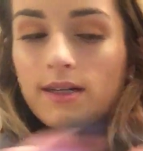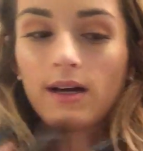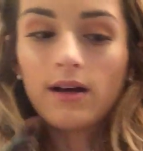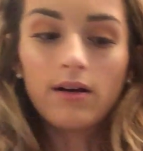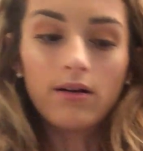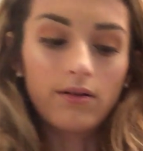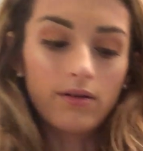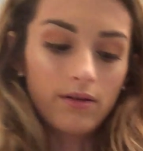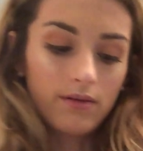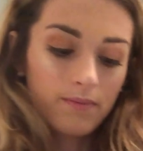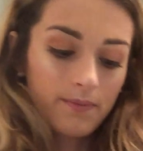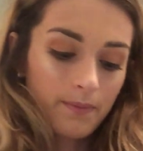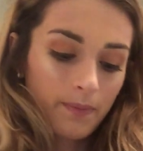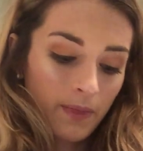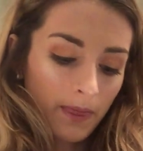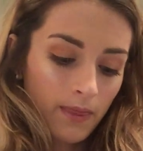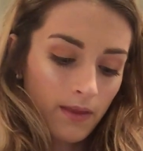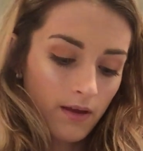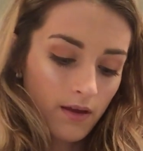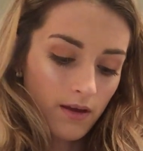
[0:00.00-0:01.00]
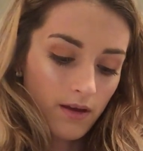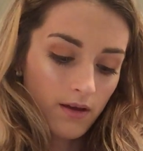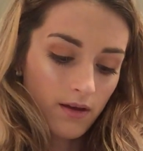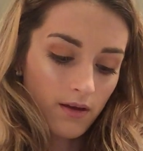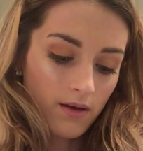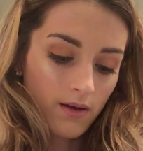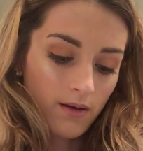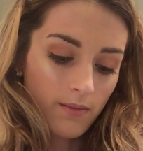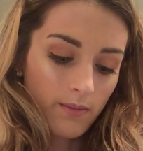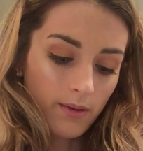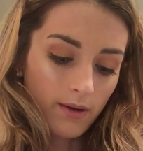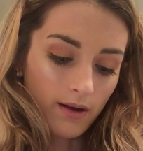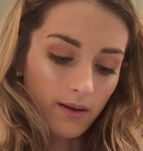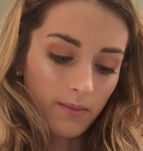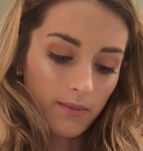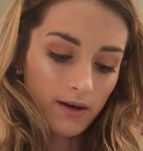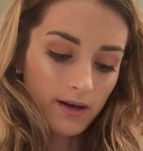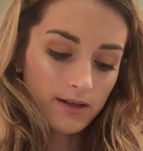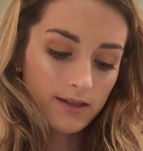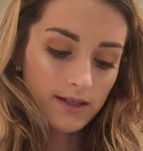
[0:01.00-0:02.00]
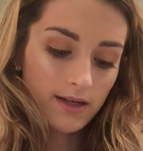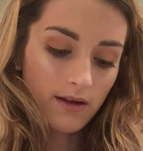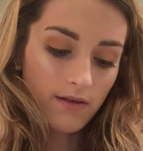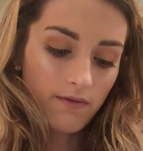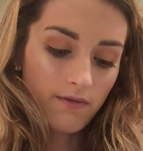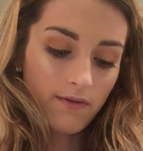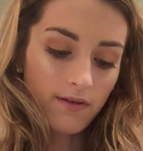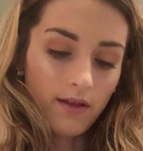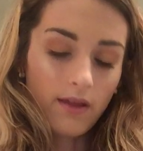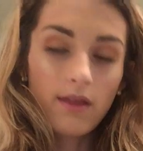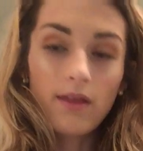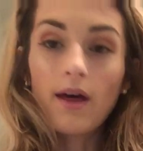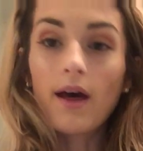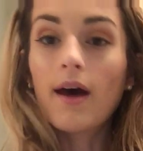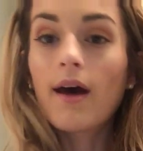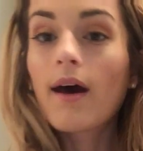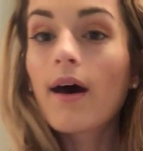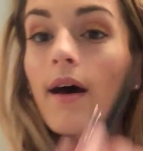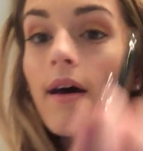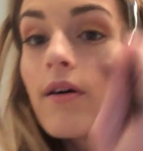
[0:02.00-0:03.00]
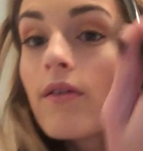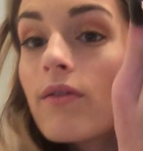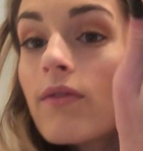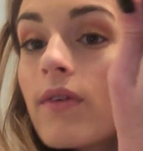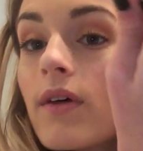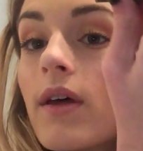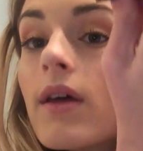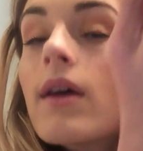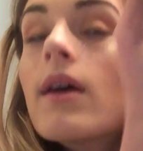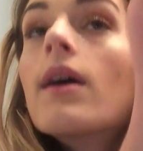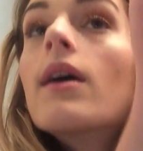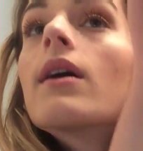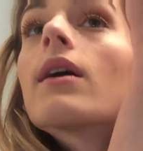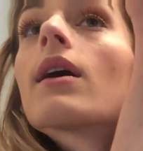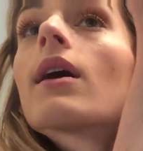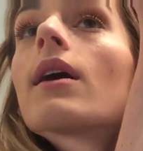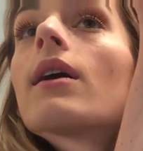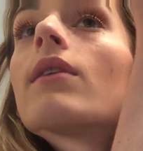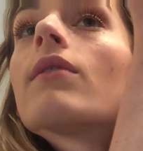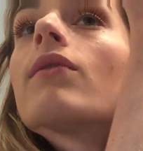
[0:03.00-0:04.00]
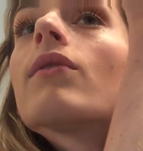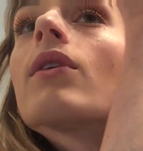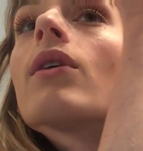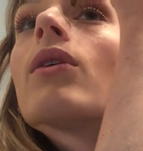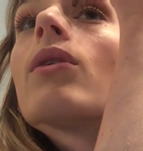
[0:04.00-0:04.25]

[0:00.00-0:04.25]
tell, but I'm gonna take Fifth Ave and kind of